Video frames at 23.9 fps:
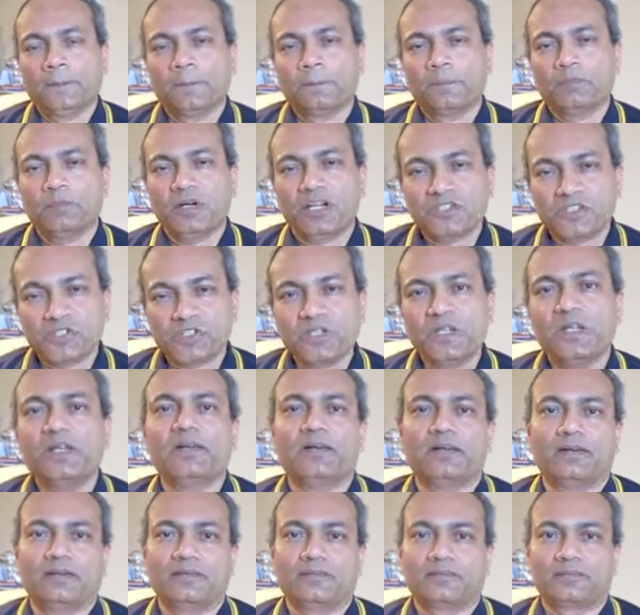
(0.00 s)
But
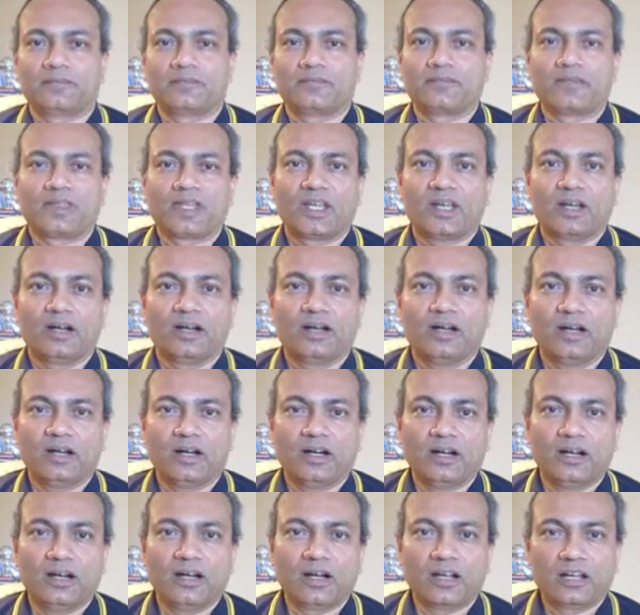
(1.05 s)
still,
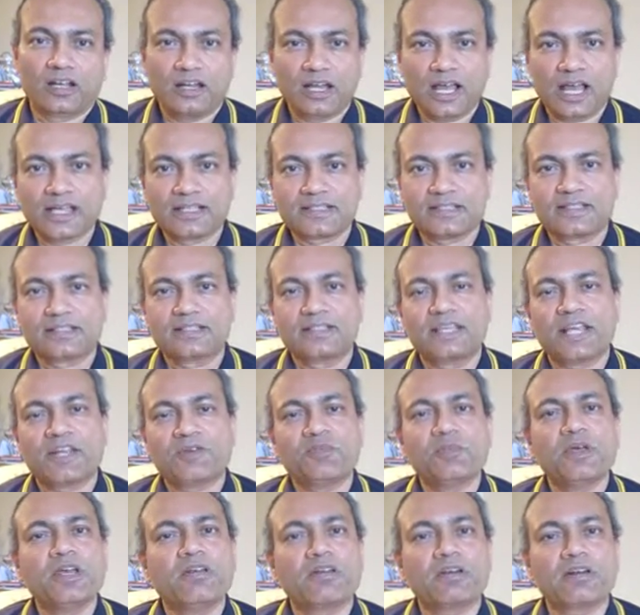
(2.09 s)
a class
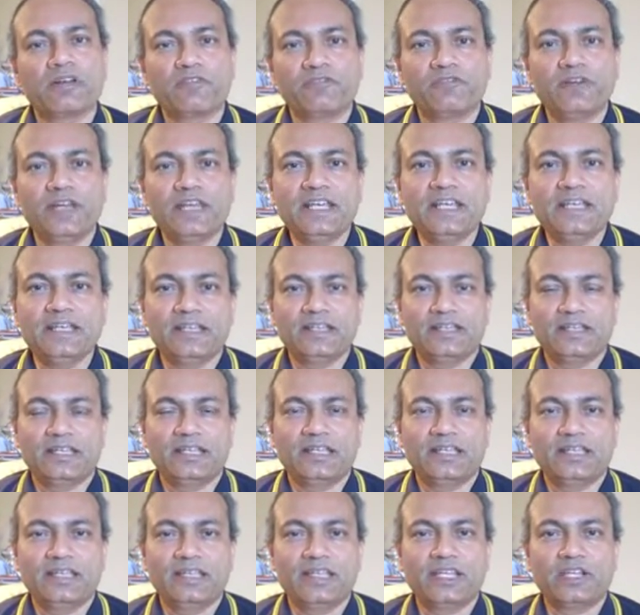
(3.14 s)
can be roughly
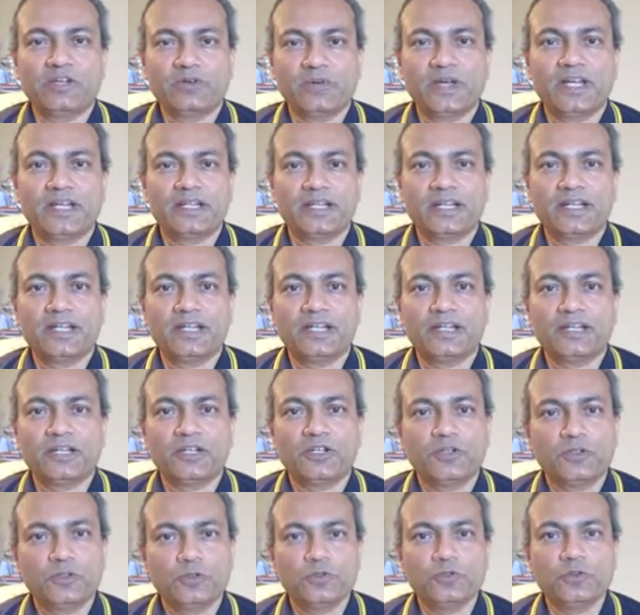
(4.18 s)
equated
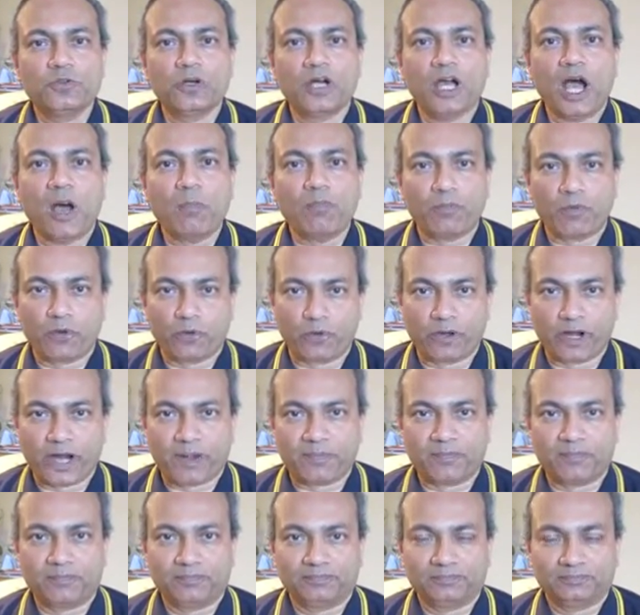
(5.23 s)
to a
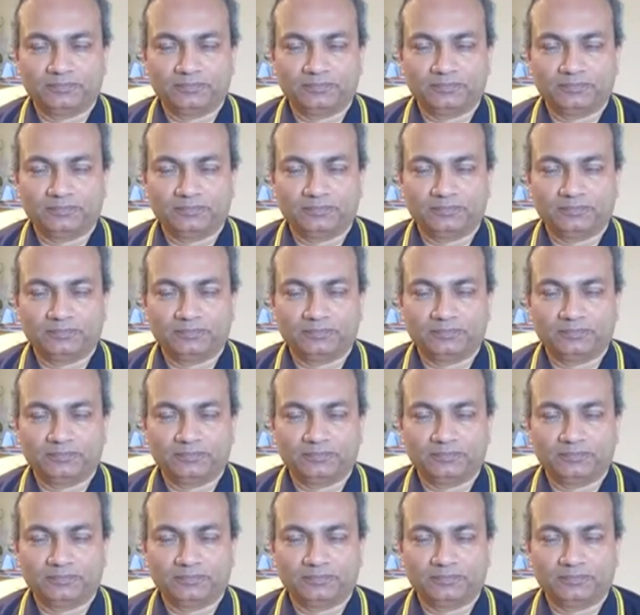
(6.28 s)
program.